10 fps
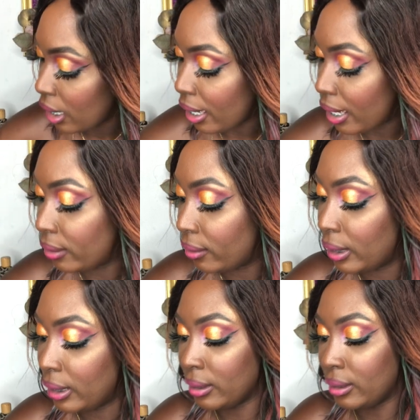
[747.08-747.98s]
And
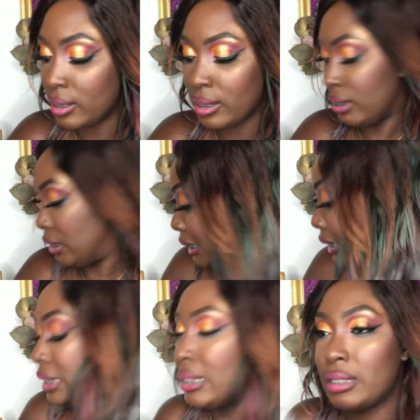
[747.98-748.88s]
then this
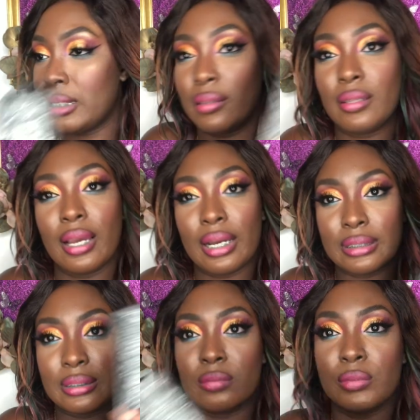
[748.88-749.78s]
is the item.